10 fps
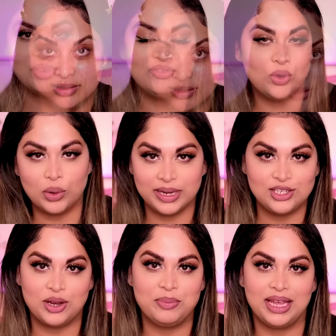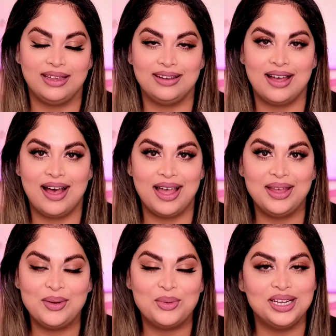Before we jump in,
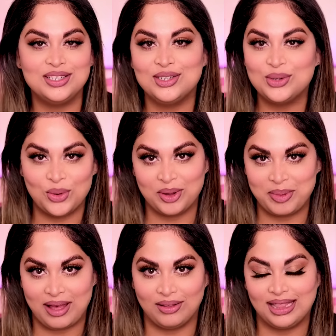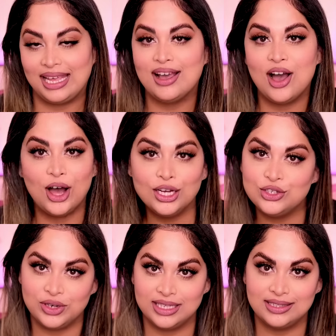I wanted to talk about the
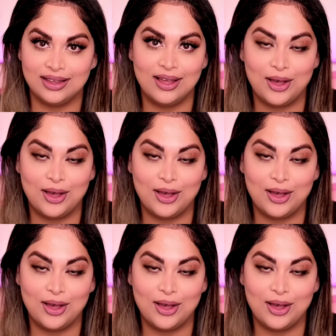hundreds